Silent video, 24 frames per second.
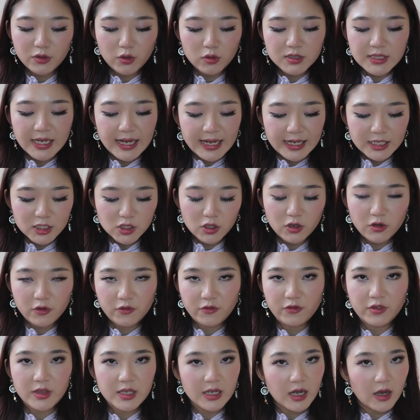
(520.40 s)
taste
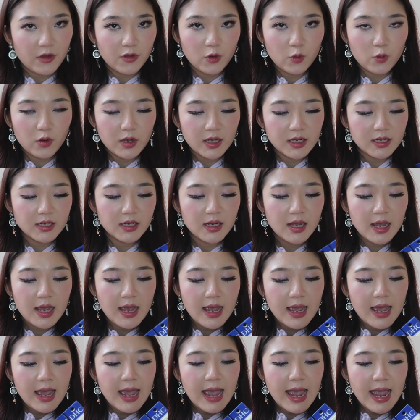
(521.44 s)
of the other one.
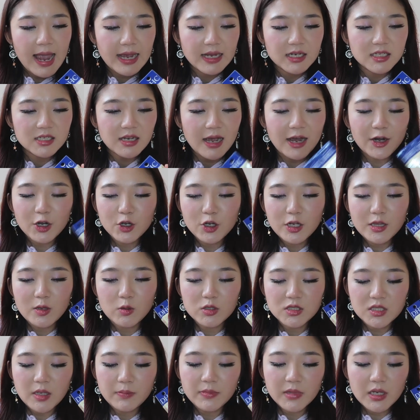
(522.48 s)
And I don't know, there
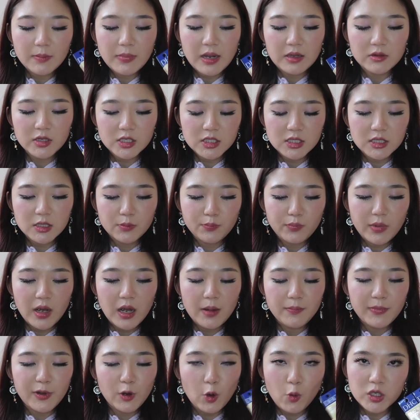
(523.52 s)
was something about this lip
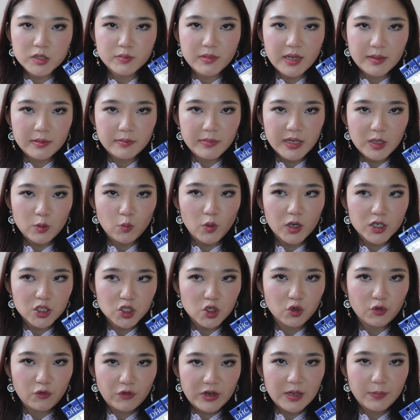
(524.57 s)
balm that always made me want
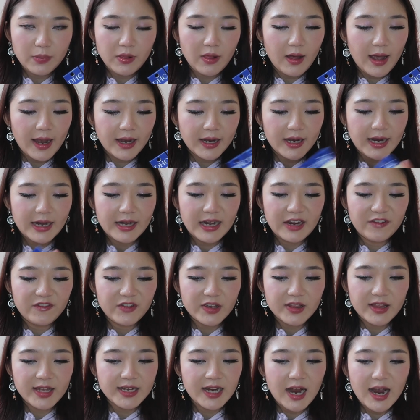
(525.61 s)
to reapply it, and I
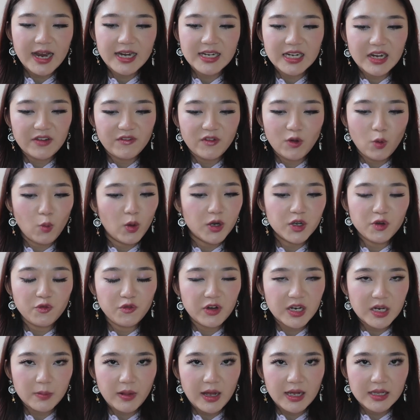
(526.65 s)
feel like I never want to
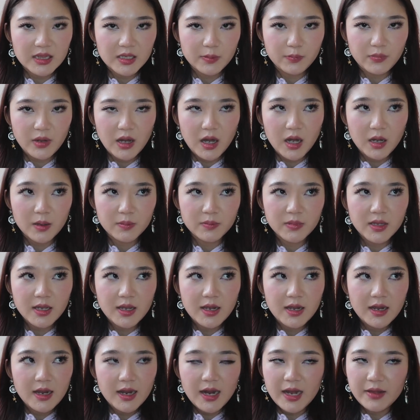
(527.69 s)
reapply lip balm,
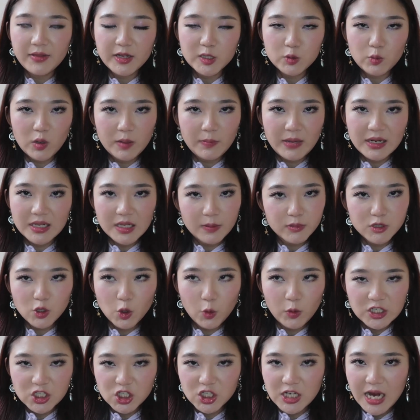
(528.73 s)
and that's why my lips are
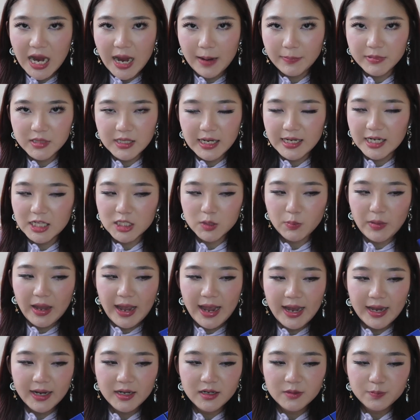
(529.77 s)
always chapped and it's
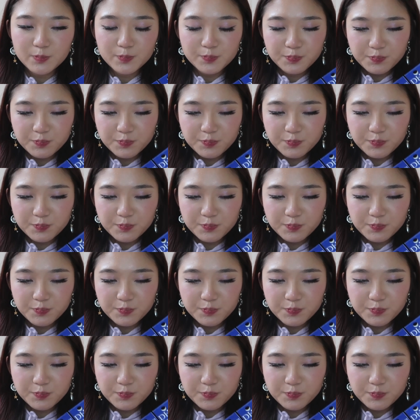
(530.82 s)
bad.